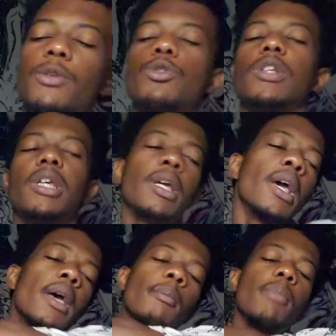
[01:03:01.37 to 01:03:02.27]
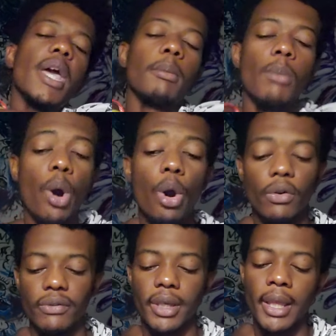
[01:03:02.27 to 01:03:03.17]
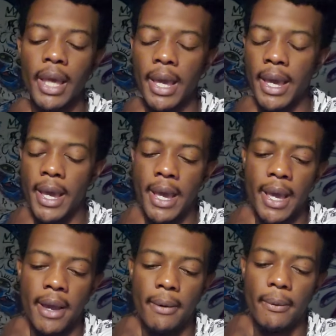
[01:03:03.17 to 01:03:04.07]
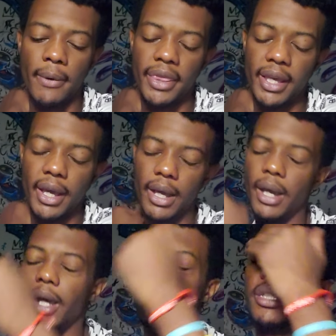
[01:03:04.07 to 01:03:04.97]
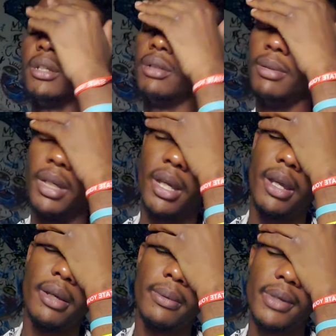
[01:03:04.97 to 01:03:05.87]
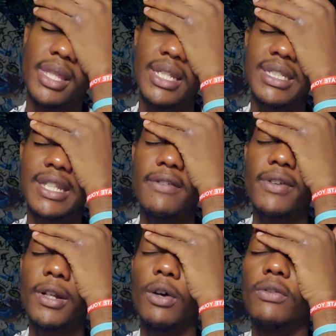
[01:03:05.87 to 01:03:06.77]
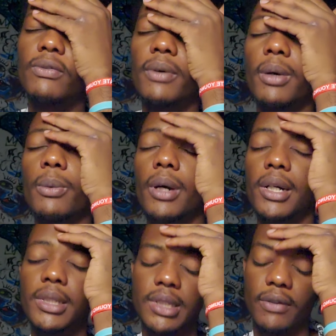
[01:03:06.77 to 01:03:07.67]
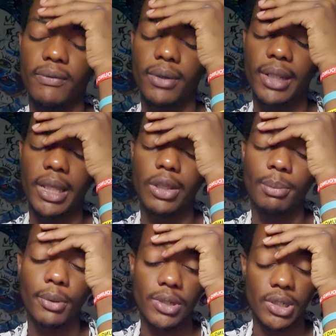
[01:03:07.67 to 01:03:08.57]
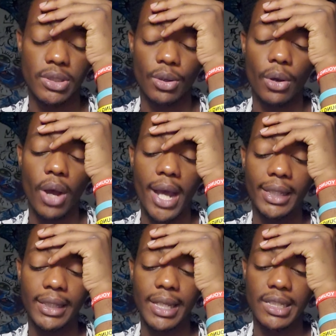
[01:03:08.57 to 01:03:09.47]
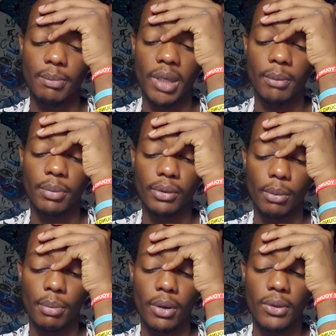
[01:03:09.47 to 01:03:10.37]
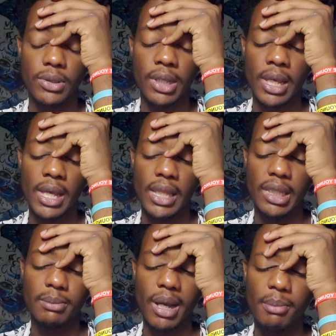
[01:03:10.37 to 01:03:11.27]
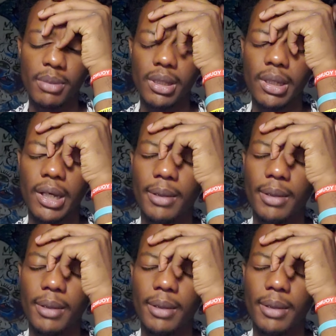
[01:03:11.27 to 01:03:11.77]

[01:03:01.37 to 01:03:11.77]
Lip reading: truly make more of it. With the Seven of Wands, I feel like your projects or your ideas are being put on pause. There might be